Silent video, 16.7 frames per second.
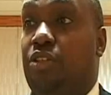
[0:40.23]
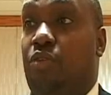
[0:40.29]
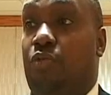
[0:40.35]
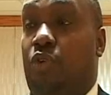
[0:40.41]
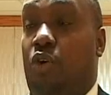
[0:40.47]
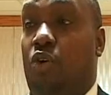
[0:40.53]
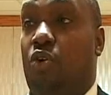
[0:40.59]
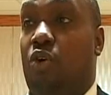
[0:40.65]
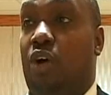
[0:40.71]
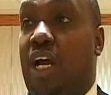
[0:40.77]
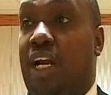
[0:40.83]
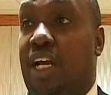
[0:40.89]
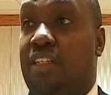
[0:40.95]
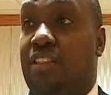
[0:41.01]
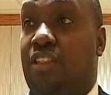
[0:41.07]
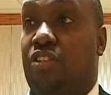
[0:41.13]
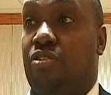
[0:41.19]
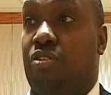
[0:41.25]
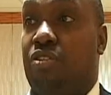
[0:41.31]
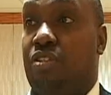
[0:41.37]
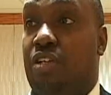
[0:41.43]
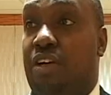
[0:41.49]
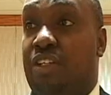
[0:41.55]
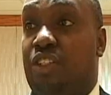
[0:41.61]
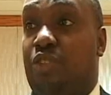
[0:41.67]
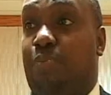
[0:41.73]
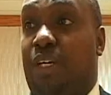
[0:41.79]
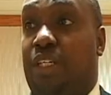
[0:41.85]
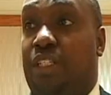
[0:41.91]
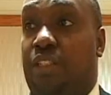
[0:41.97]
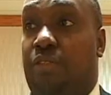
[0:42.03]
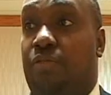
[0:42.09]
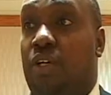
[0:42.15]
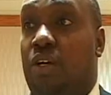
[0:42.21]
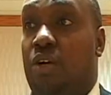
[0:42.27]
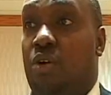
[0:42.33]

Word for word: of all organizations, irrespective